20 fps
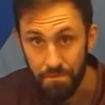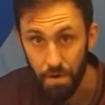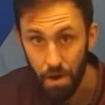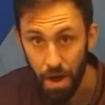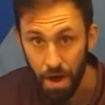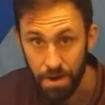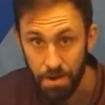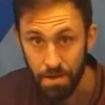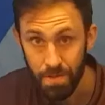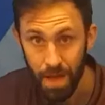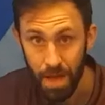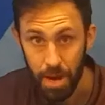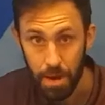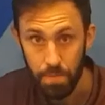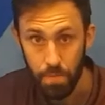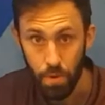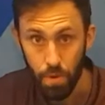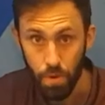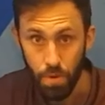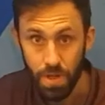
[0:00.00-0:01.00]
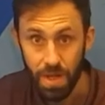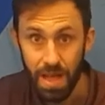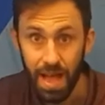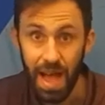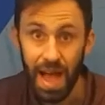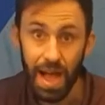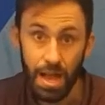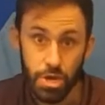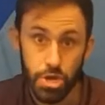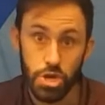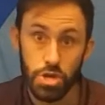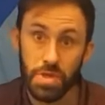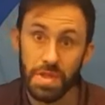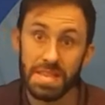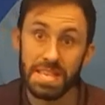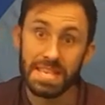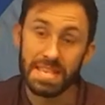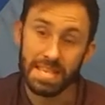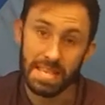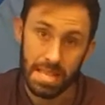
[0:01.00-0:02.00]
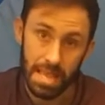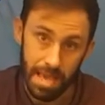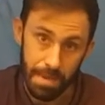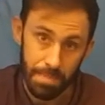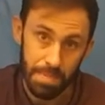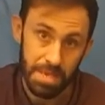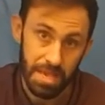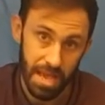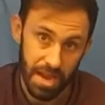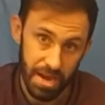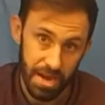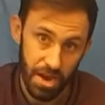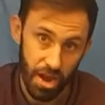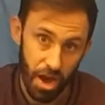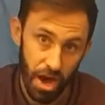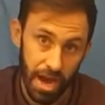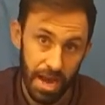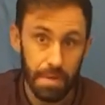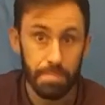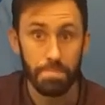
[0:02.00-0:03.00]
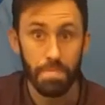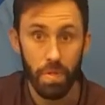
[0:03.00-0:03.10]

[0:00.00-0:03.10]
final animal actually sleeps at night and